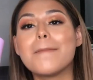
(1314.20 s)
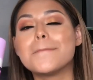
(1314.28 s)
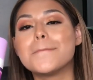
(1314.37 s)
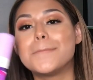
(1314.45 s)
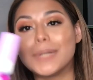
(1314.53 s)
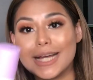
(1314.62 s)

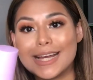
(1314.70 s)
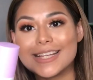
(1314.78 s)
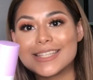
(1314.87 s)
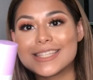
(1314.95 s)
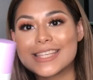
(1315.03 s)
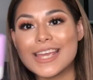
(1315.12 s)

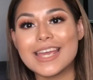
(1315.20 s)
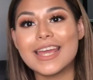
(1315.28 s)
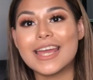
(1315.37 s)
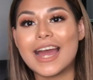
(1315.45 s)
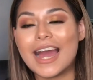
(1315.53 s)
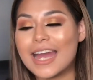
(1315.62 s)
but
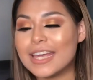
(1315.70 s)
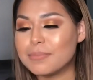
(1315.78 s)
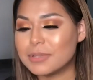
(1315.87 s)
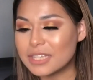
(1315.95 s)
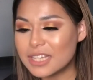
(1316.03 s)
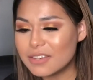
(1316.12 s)
I
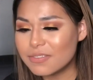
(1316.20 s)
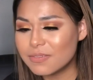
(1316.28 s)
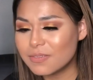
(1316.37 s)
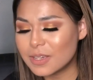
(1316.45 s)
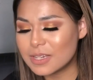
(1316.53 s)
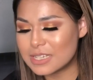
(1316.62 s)
believe
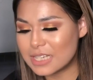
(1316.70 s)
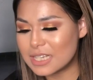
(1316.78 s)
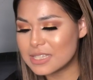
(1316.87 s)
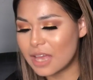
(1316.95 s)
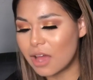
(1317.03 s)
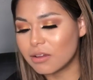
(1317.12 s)
it
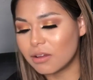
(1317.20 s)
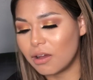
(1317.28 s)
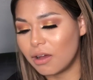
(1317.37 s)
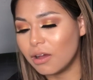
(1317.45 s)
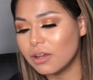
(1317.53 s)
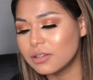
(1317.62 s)
contains
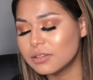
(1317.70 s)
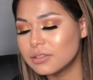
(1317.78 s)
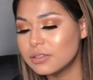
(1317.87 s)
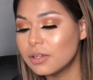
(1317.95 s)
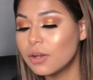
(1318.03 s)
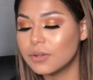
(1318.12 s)
alcohol.
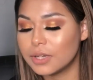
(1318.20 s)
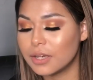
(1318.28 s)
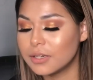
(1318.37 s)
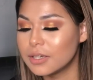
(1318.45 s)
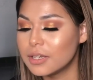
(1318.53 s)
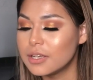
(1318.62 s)
Hold
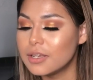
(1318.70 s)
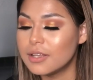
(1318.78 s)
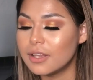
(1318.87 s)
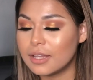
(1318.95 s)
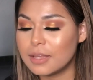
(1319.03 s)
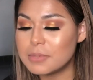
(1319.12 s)
on,
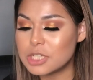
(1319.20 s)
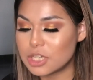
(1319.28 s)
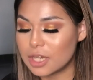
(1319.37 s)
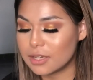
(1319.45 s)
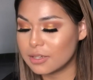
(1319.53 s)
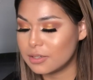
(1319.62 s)
let me
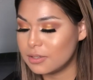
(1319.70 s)
check.